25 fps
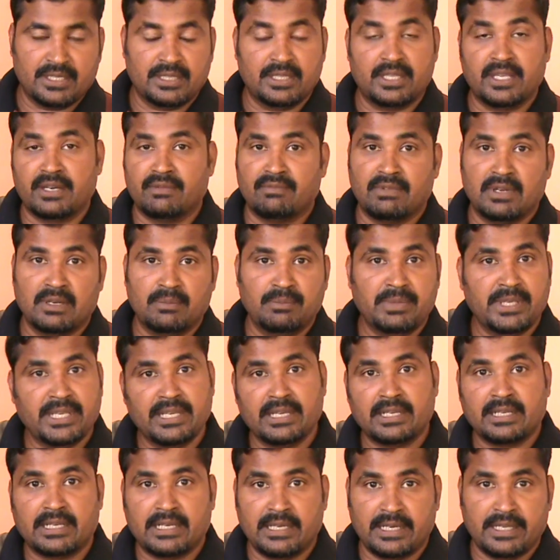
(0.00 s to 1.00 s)
there will be
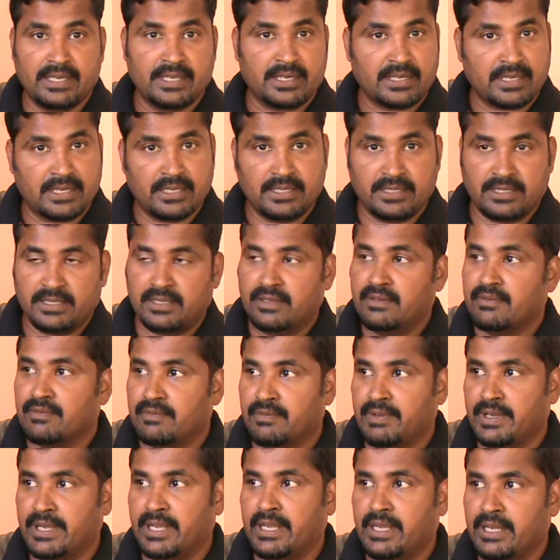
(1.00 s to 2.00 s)
a clear-cut
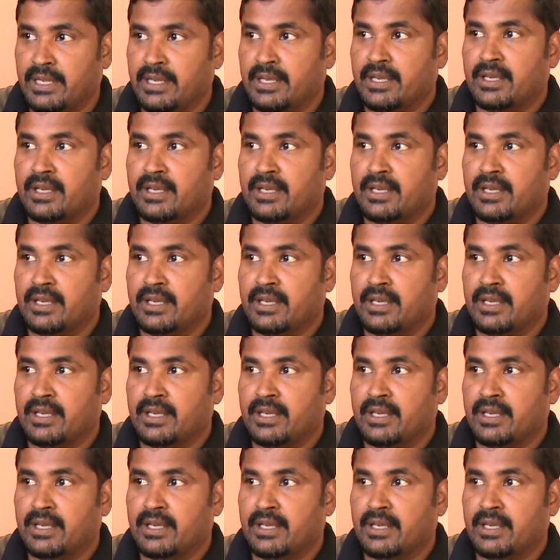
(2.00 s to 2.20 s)
way